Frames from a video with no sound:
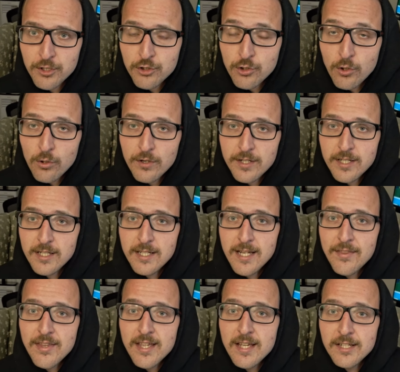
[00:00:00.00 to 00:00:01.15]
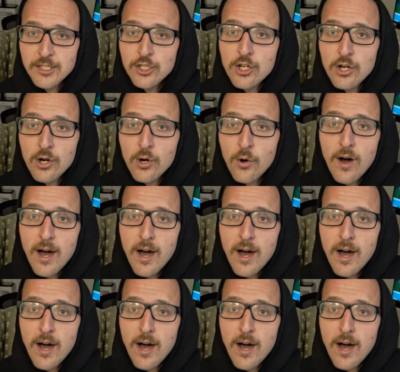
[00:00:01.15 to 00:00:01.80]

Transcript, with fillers: Joy, and then, you know,